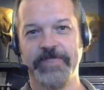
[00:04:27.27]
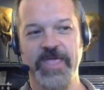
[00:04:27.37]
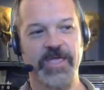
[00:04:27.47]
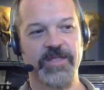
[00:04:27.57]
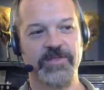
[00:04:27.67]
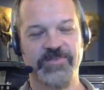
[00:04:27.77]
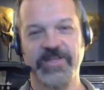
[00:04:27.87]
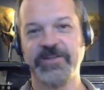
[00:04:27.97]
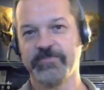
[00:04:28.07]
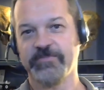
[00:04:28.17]
and
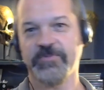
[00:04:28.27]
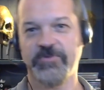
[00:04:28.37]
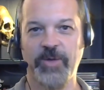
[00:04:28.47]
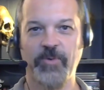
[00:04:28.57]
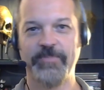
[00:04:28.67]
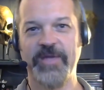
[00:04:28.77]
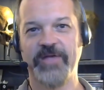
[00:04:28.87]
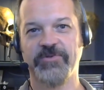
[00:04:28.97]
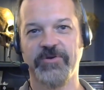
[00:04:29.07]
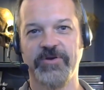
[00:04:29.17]
send them to my
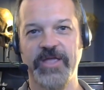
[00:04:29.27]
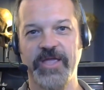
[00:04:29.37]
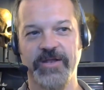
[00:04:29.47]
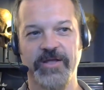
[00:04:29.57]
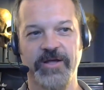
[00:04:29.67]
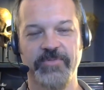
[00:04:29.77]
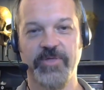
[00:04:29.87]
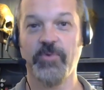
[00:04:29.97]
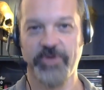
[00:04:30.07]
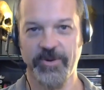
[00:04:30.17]
webmaster, and
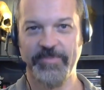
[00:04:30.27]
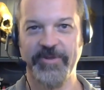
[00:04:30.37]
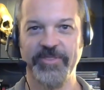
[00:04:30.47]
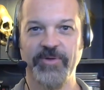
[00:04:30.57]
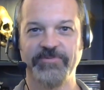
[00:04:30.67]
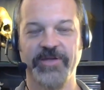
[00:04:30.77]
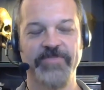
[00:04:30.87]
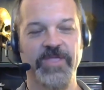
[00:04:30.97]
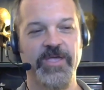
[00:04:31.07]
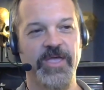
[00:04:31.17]
that we'll put them up on the website.
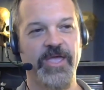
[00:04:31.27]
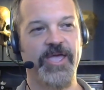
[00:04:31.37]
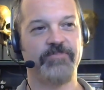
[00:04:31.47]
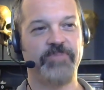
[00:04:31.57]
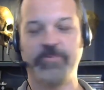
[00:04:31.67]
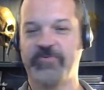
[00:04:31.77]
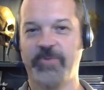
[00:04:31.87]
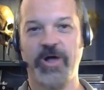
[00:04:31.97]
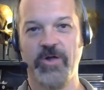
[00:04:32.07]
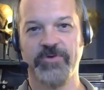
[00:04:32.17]
And people
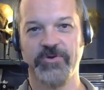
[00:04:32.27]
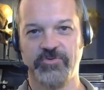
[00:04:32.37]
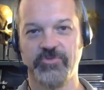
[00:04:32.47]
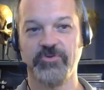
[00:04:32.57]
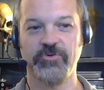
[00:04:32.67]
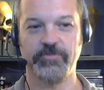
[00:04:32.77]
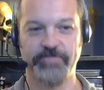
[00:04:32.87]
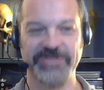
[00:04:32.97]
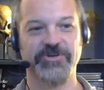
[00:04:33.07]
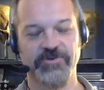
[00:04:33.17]
from all over drew
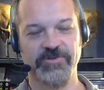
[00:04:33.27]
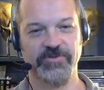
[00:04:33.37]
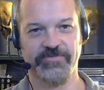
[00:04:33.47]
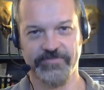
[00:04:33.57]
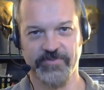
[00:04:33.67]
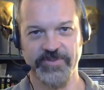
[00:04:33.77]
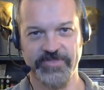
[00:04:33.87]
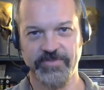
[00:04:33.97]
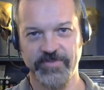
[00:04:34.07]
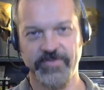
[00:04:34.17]
pictures of what
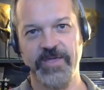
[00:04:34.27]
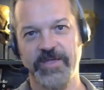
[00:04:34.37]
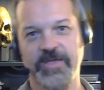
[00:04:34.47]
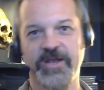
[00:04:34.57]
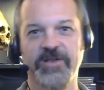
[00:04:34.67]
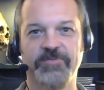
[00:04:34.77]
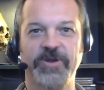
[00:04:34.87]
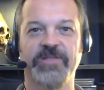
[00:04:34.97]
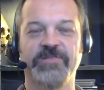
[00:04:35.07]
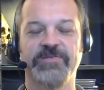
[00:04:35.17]
they had
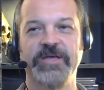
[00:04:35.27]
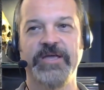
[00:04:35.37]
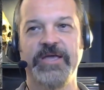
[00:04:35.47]
experienced,